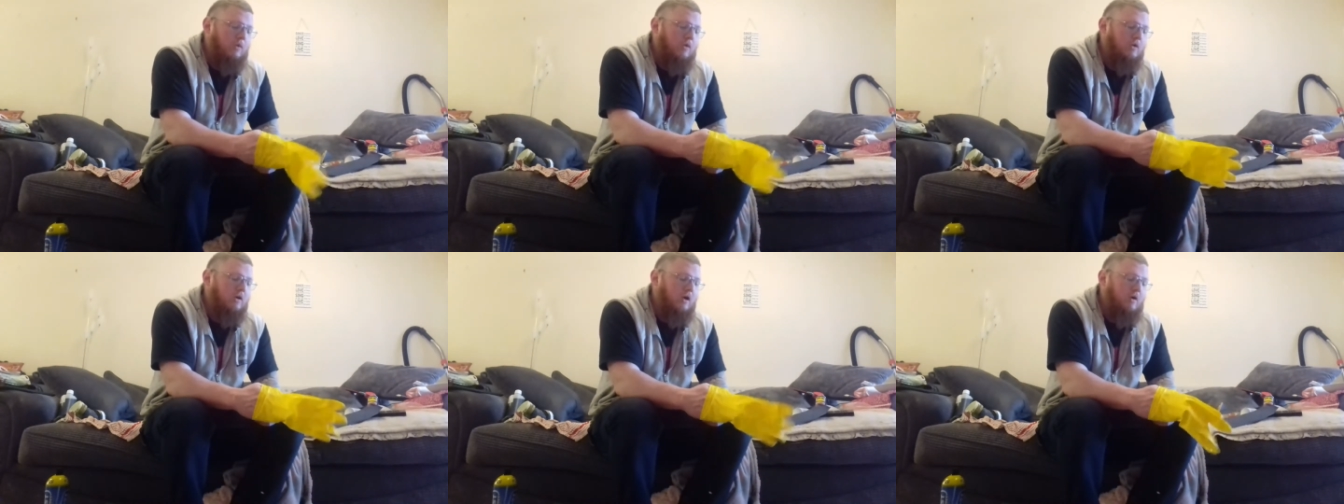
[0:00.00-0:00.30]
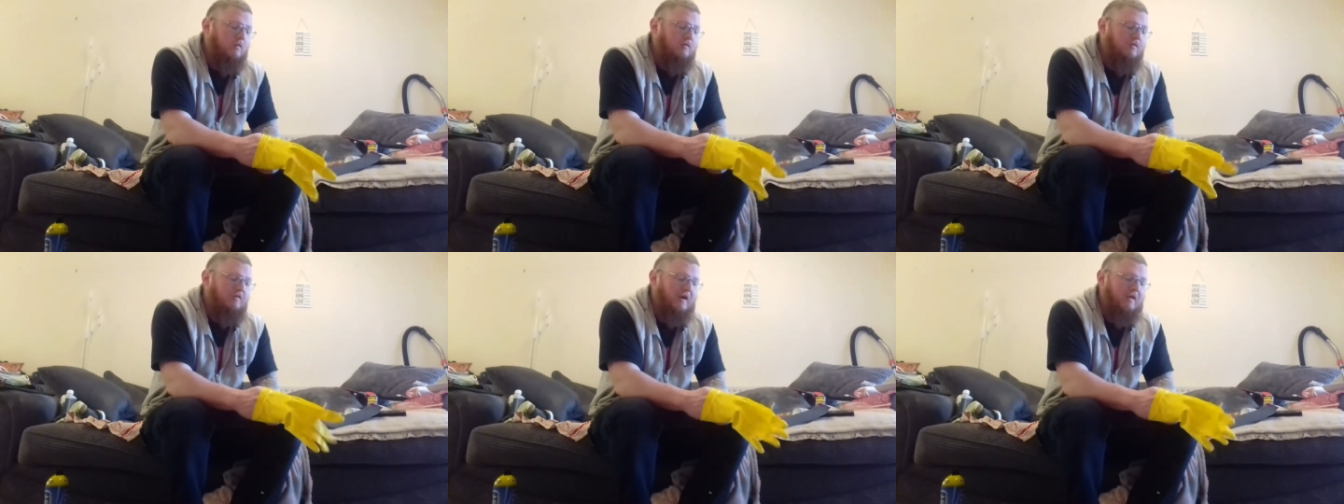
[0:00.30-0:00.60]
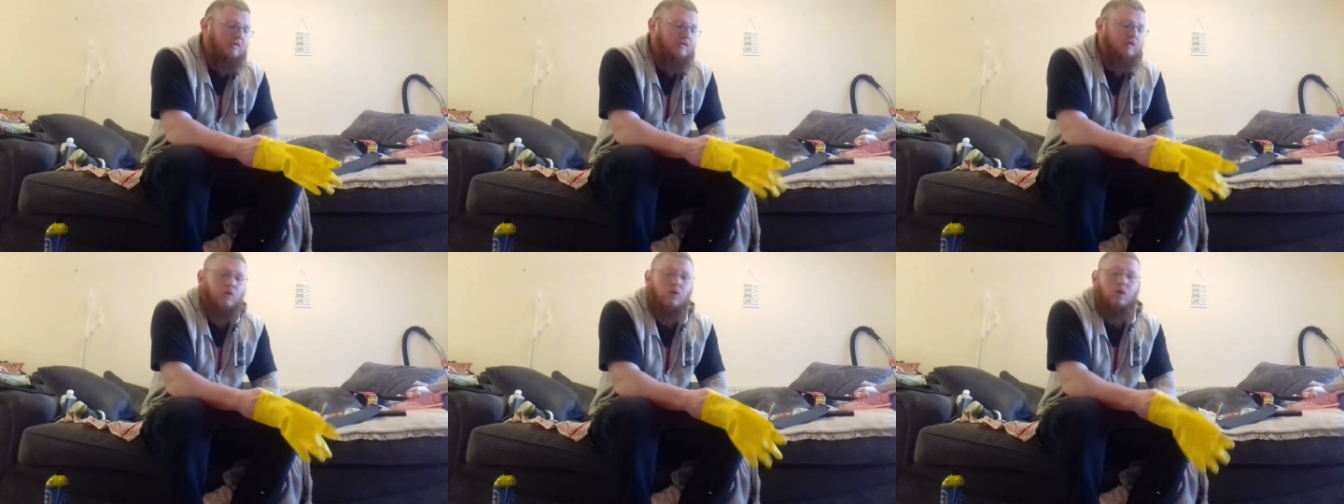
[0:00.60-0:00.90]
put it on
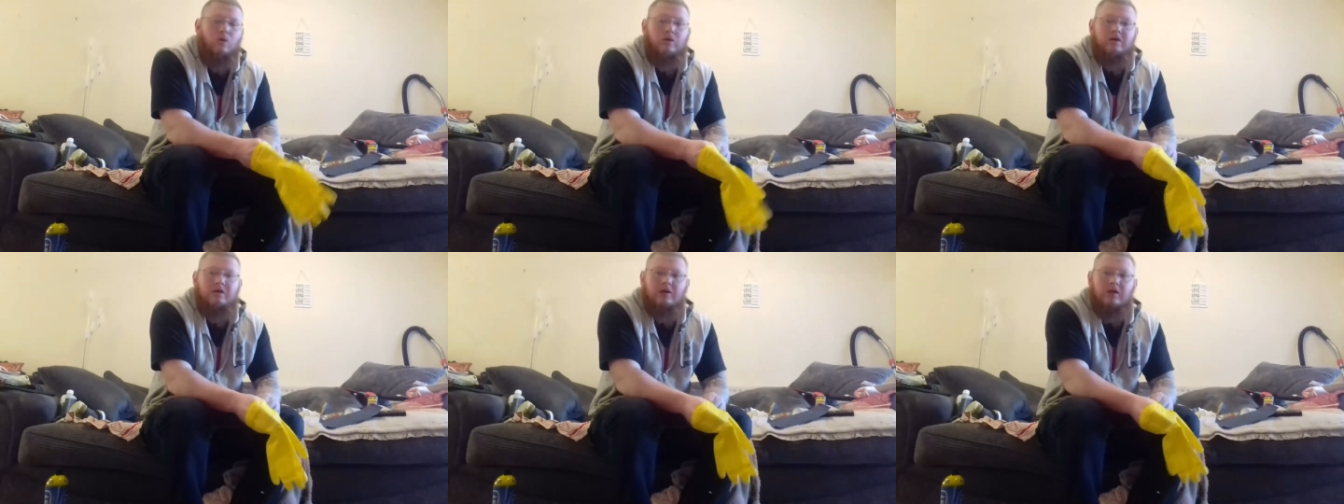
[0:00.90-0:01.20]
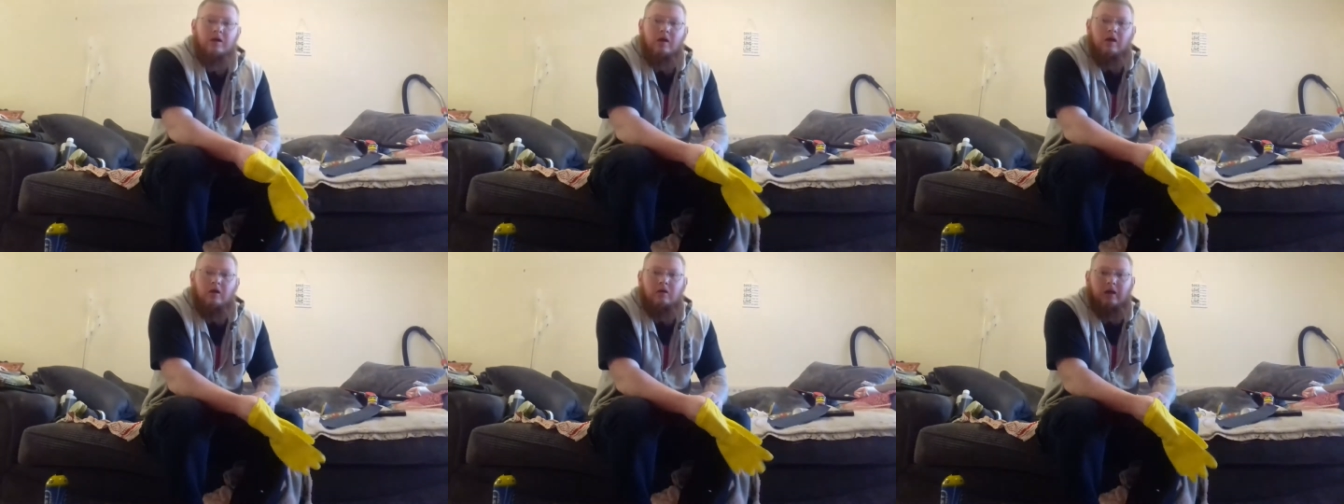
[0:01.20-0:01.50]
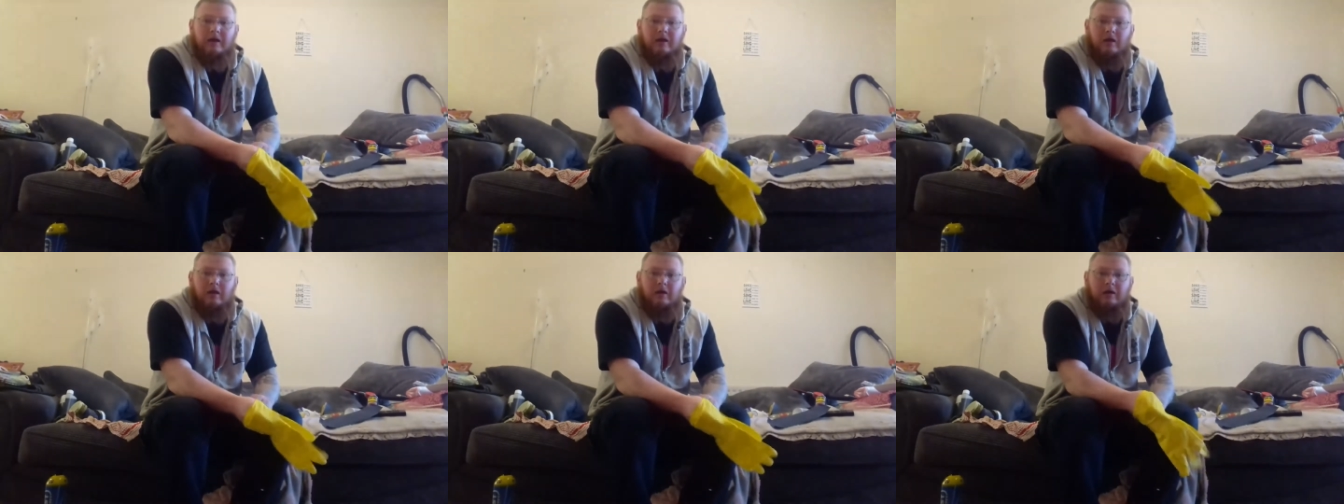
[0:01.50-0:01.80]
fast forward
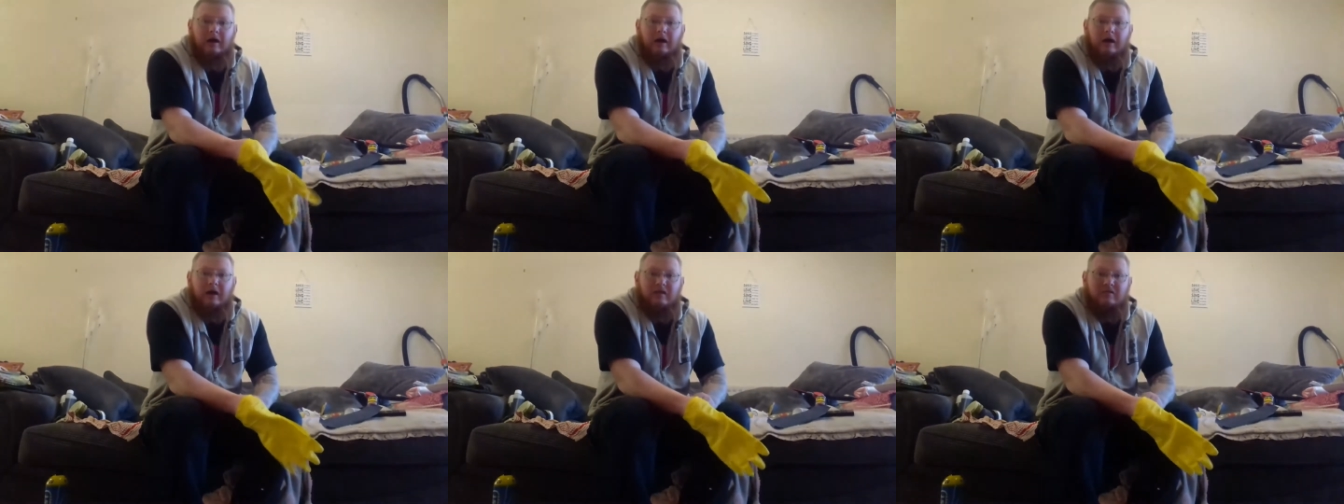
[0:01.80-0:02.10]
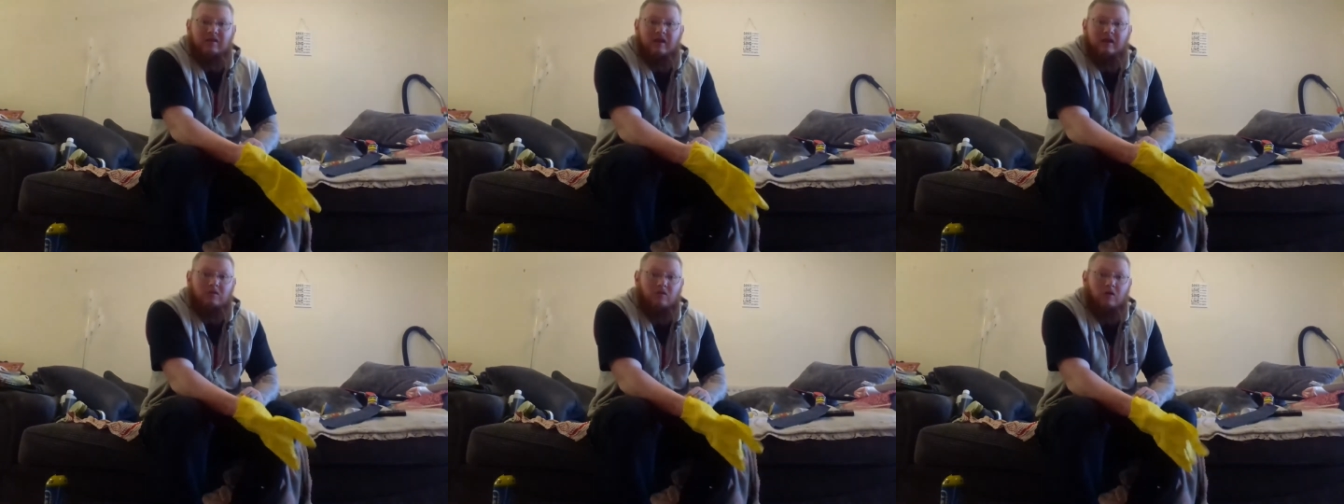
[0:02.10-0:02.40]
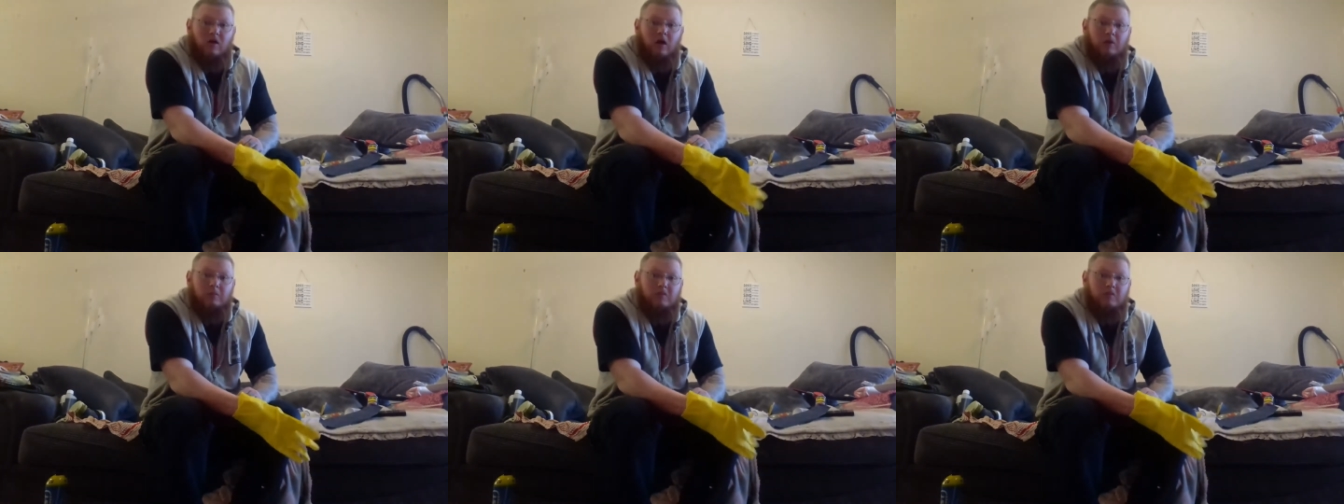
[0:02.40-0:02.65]
at a 10 times